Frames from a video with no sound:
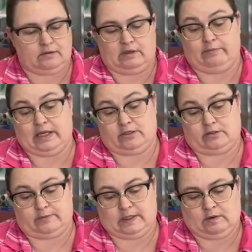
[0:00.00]
Well, mind you,
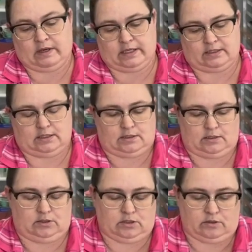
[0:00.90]
it's been quiet
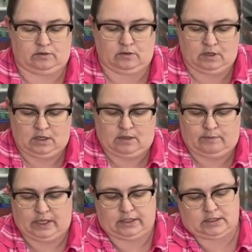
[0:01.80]
season too,
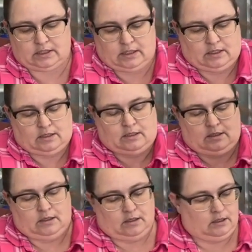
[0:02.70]
but
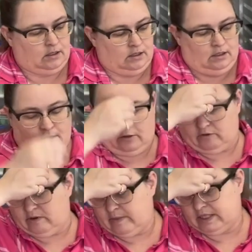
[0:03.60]

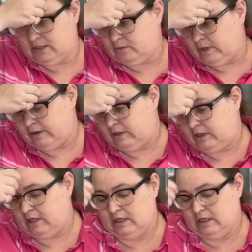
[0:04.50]
3 months worth